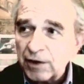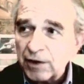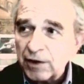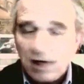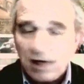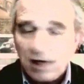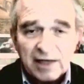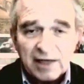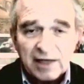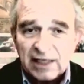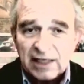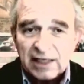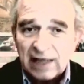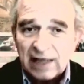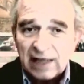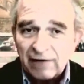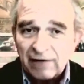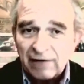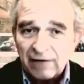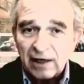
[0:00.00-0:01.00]
is going to take
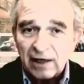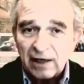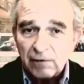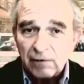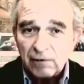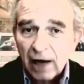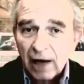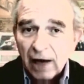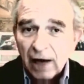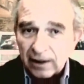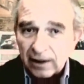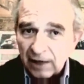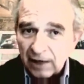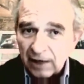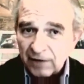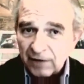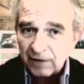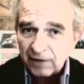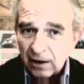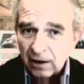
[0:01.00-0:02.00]
off like a rocket, I
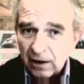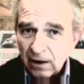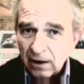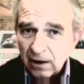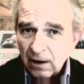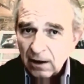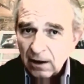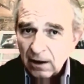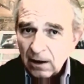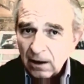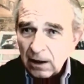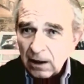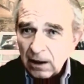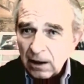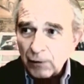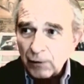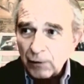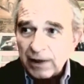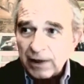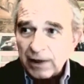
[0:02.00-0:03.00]
said,
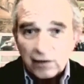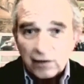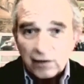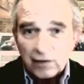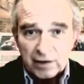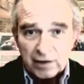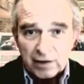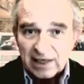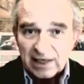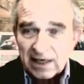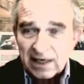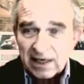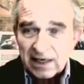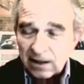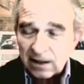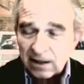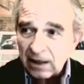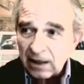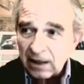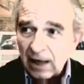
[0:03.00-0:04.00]
if we can translate
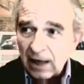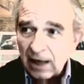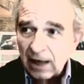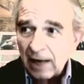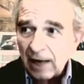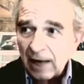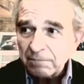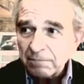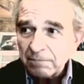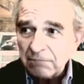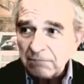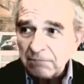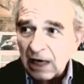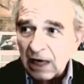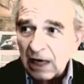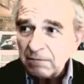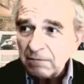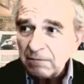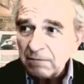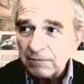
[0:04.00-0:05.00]
it. And I
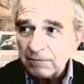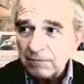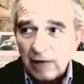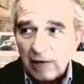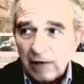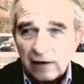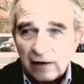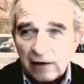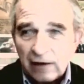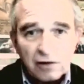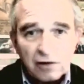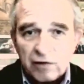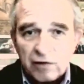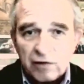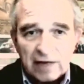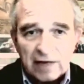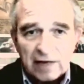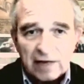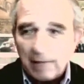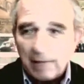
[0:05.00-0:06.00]
don't
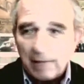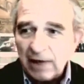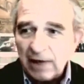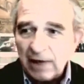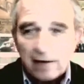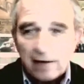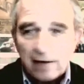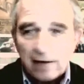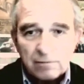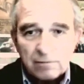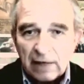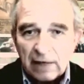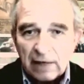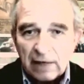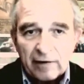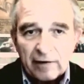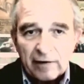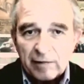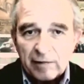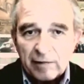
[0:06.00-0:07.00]

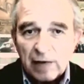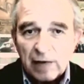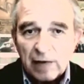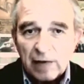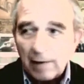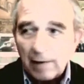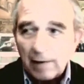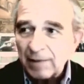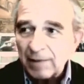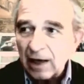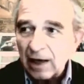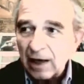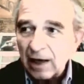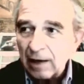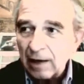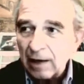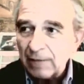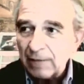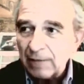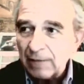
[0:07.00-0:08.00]
have any problem.
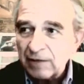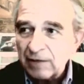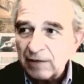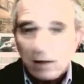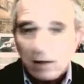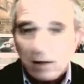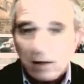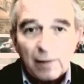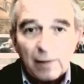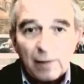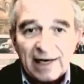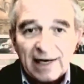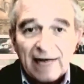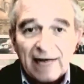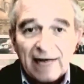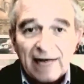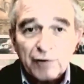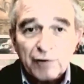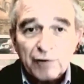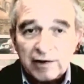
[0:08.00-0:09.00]
I spent all my
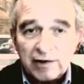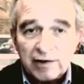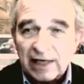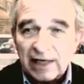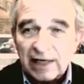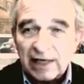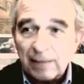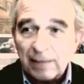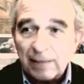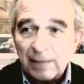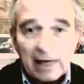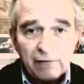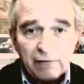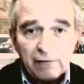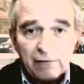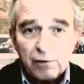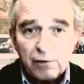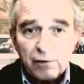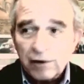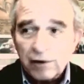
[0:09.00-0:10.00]
life translating back and
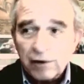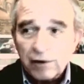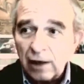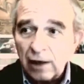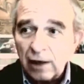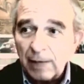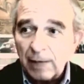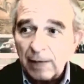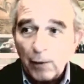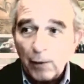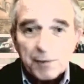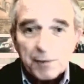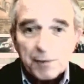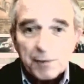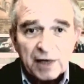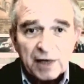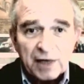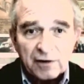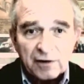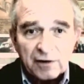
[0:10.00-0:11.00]
forth on my
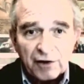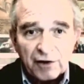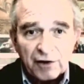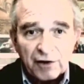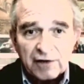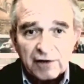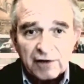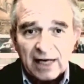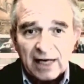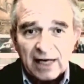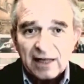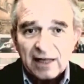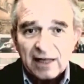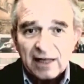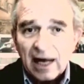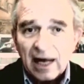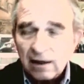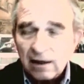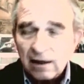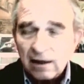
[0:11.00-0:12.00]
websites and things like
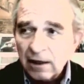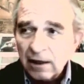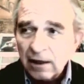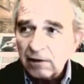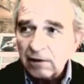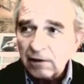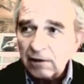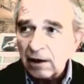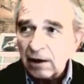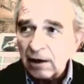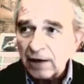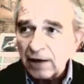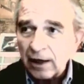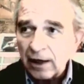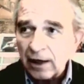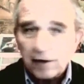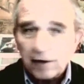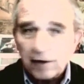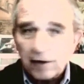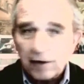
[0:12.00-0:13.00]
that. You know, I'm
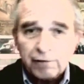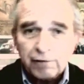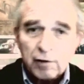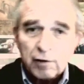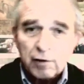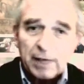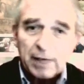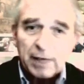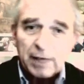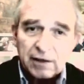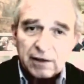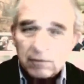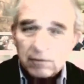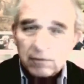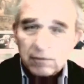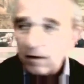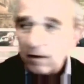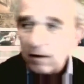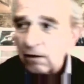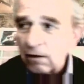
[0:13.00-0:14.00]
talking on the phone and making,
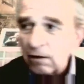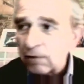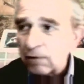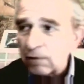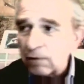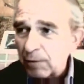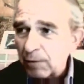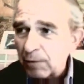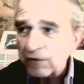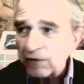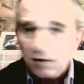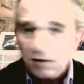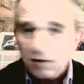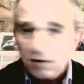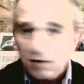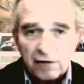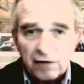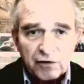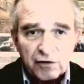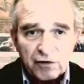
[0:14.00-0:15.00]
you know,
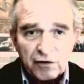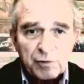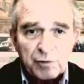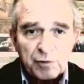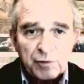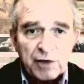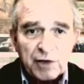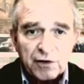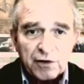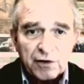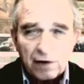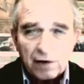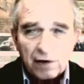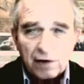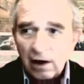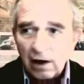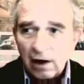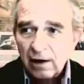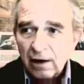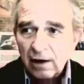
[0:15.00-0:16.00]
presentations and speeches
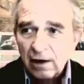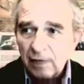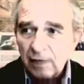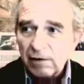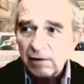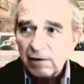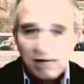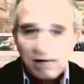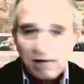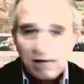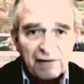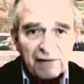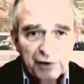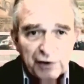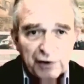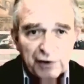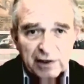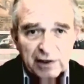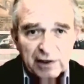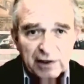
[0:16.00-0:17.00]
about fly
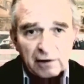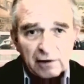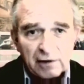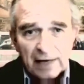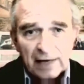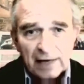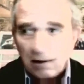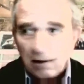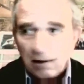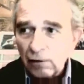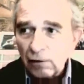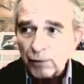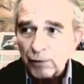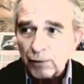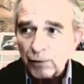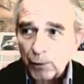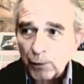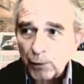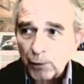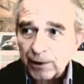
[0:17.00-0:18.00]
fishing and all that all over
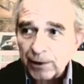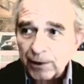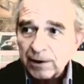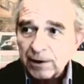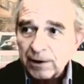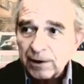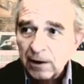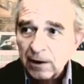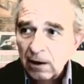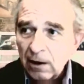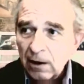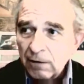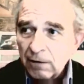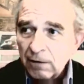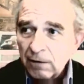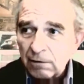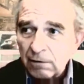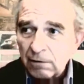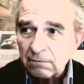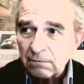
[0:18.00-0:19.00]
the world.
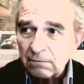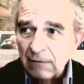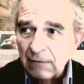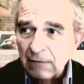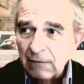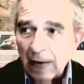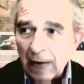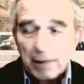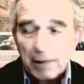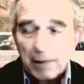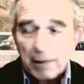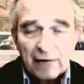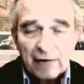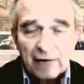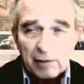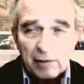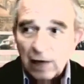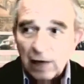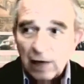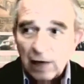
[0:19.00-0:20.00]
So I wouldn't have
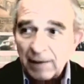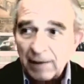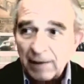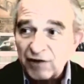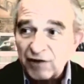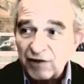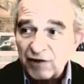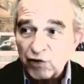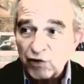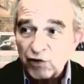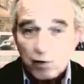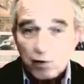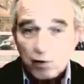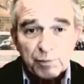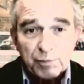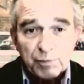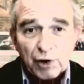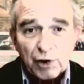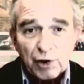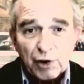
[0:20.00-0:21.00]
any problem. And it's a
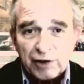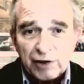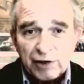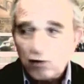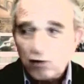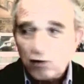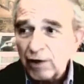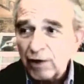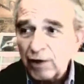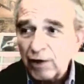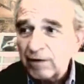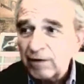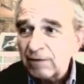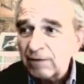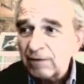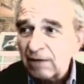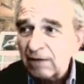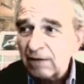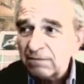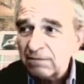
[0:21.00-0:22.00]
short book. It's 200
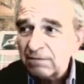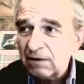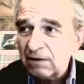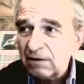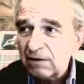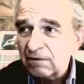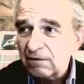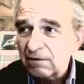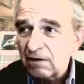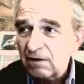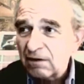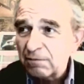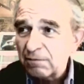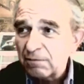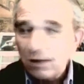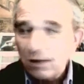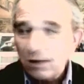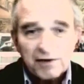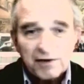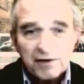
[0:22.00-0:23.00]
and
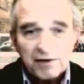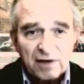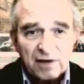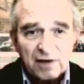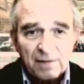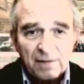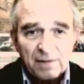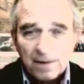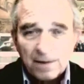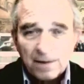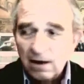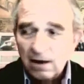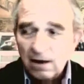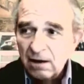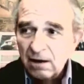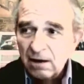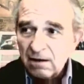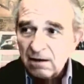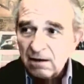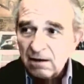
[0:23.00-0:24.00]
plus
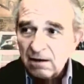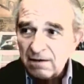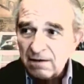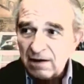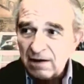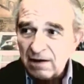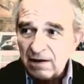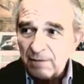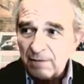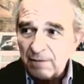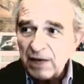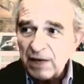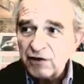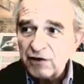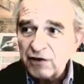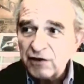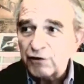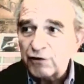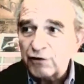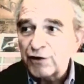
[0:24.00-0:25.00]

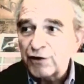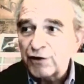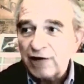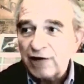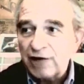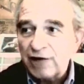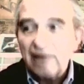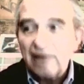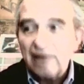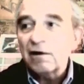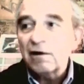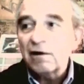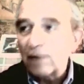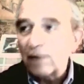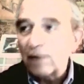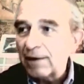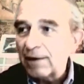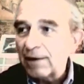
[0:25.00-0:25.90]
pages versus, I don't know,